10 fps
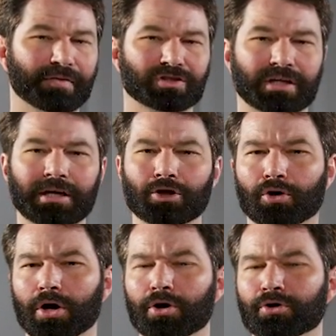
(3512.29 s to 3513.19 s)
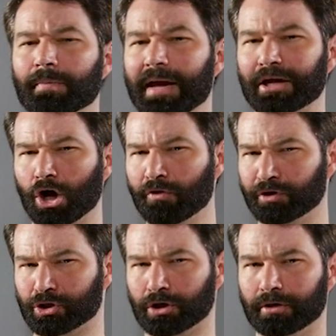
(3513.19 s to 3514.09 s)
have seen Crone make
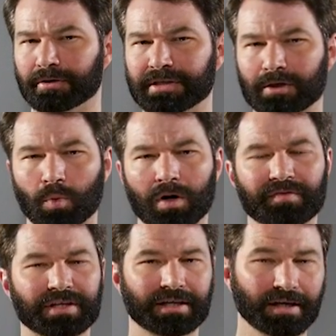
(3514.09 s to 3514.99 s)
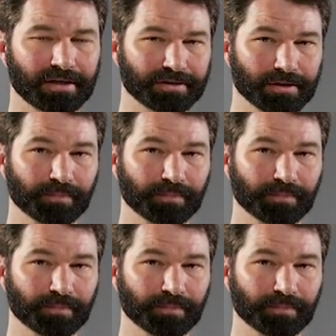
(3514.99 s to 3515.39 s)
overtures at one of the kids.